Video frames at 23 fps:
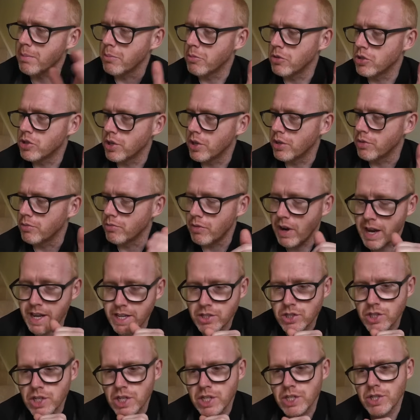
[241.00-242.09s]
temperature
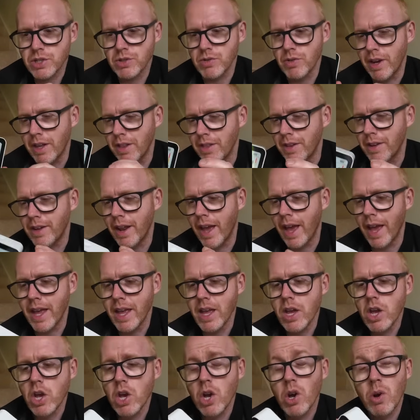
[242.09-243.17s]
ranges throughout the day.
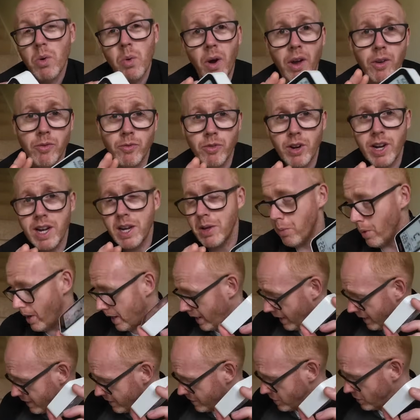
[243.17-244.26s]
What I really
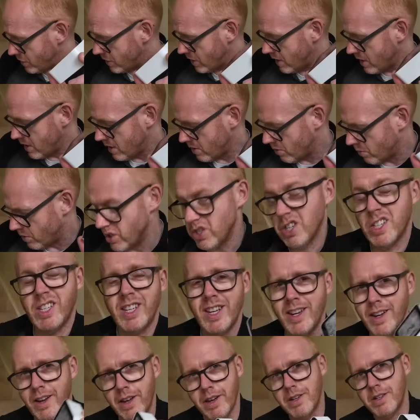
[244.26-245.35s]
wish which I
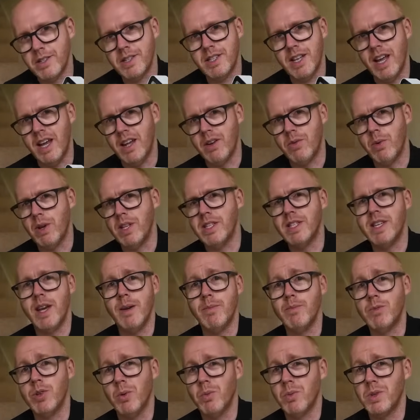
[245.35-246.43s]
didn't understand when
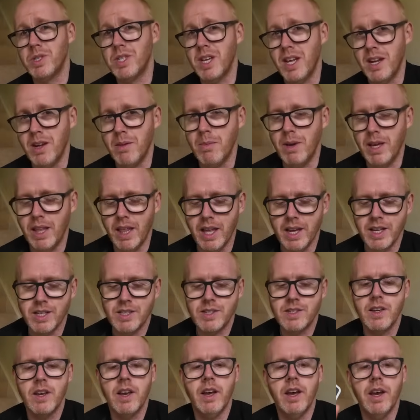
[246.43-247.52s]
Temtop was sending me
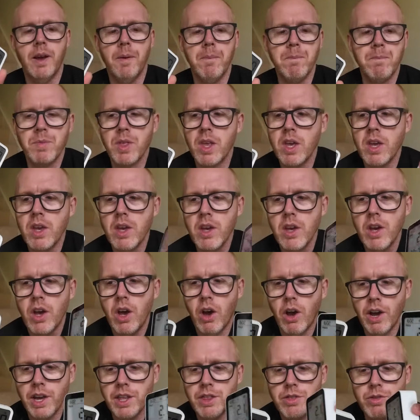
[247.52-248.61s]
this. Um,
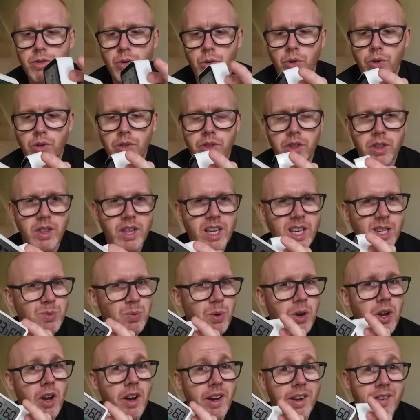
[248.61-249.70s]
I thought that these
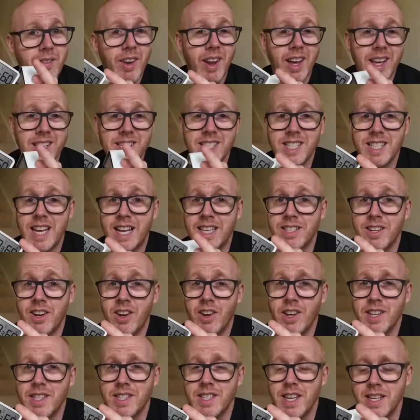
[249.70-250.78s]
were kind of like
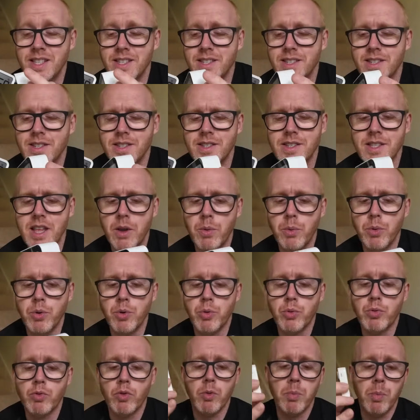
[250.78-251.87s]
satellite sensors. They would
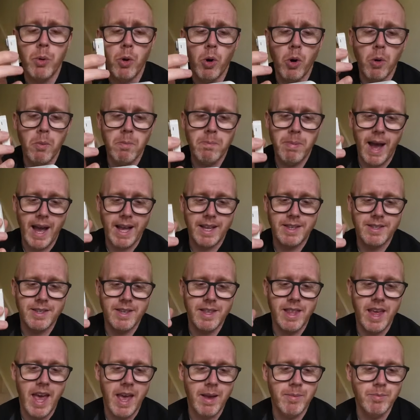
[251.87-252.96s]
all report back
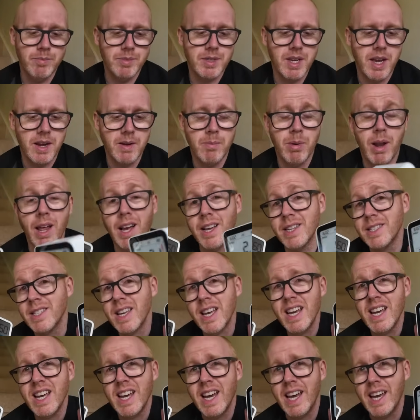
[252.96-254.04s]
to the M10 Plus,
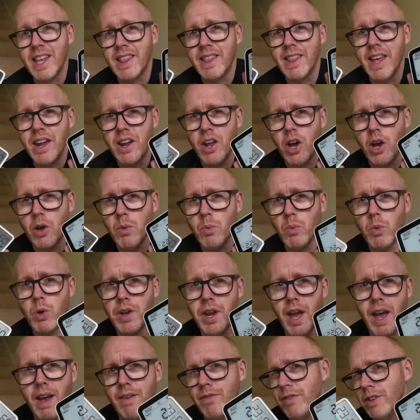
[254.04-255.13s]
and then I
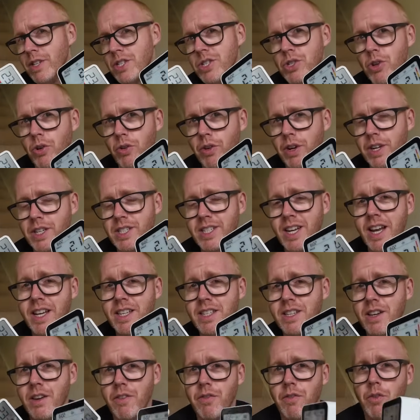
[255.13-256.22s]
would have historic
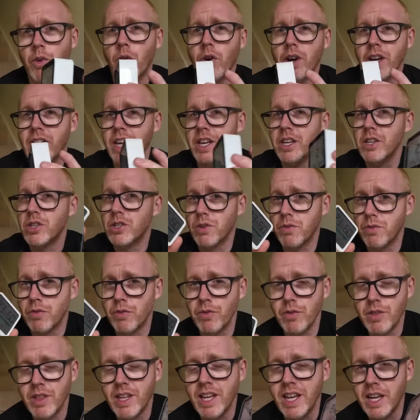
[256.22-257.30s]
data for each of
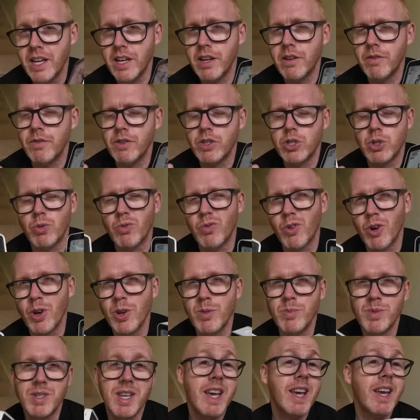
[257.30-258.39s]
the individual
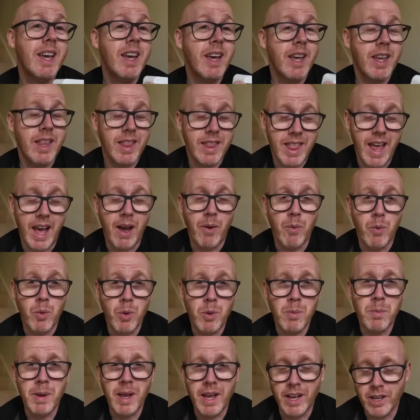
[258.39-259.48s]
rooms. That
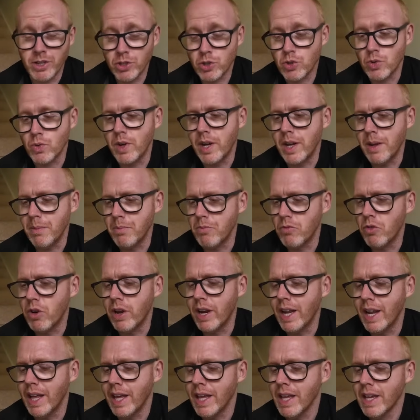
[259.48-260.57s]
would be a dream,
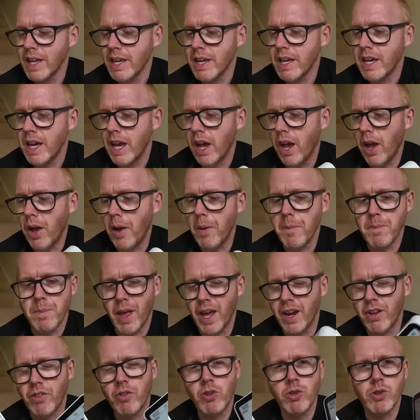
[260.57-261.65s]
really. Um,
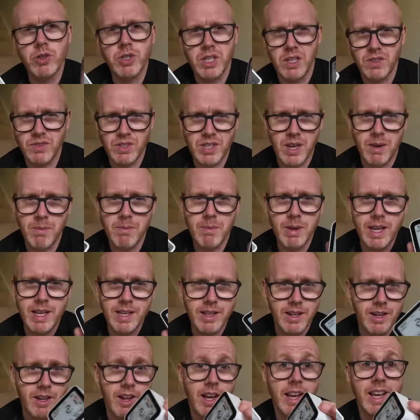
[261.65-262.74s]
and of course, they've sent
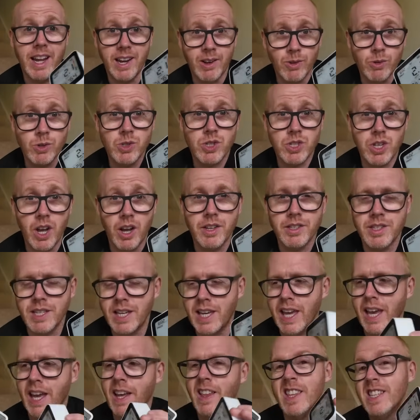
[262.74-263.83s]
me like a little starter
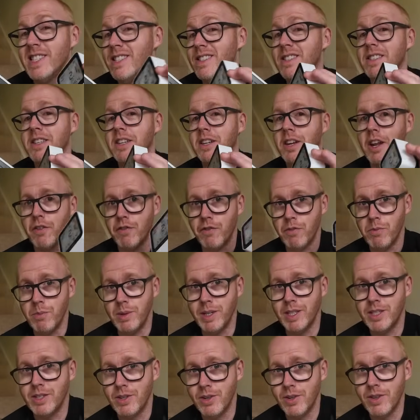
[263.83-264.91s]
kit. This is enough for
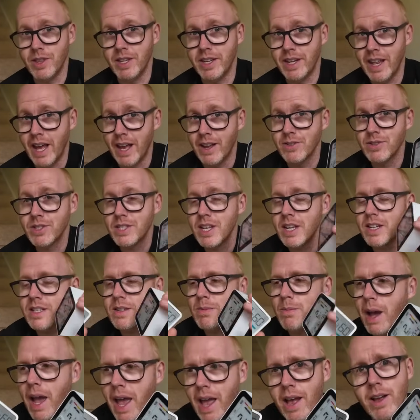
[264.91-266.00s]
me to do the downstairs
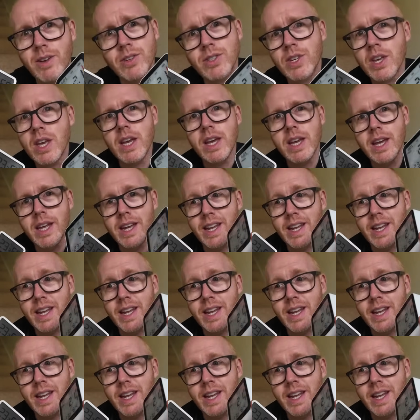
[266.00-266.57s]
of my house.